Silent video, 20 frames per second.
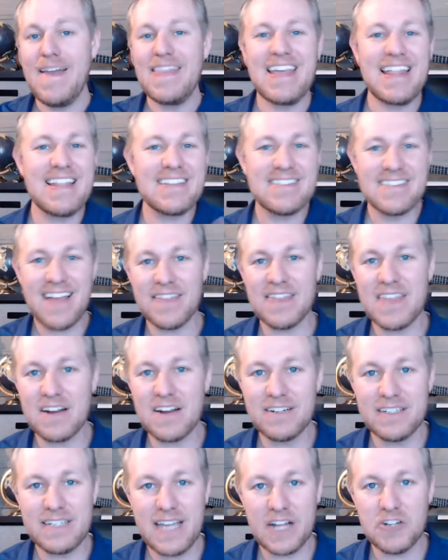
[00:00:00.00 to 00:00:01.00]
Now, that's not
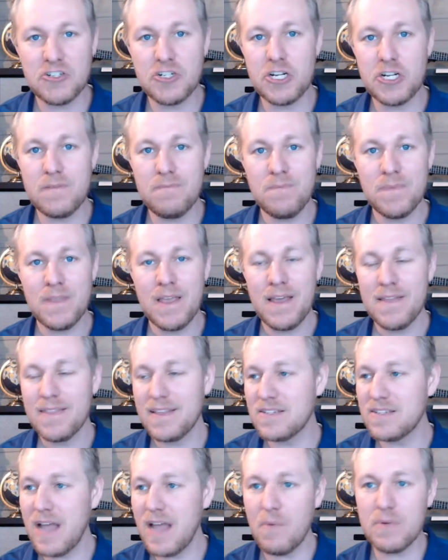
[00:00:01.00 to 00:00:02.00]
their intention.
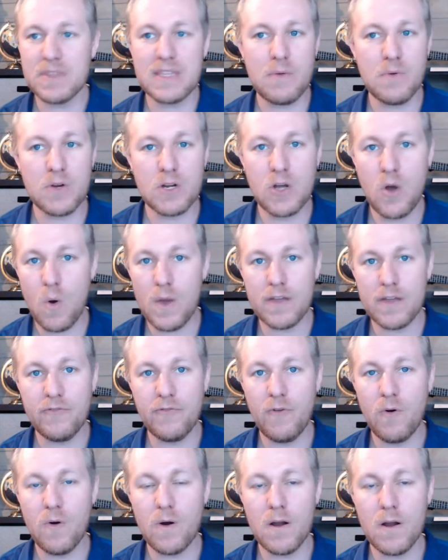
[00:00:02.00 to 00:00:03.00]
That's not what they were going
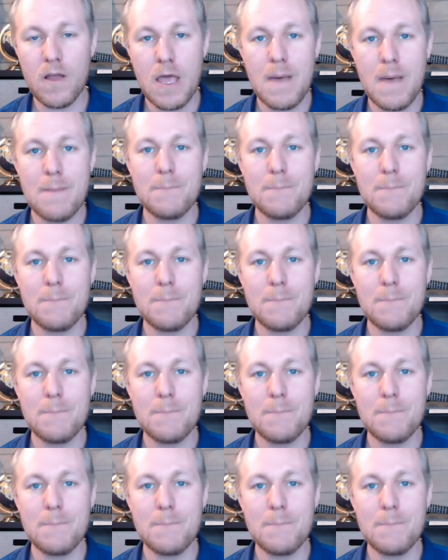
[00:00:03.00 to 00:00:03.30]
for,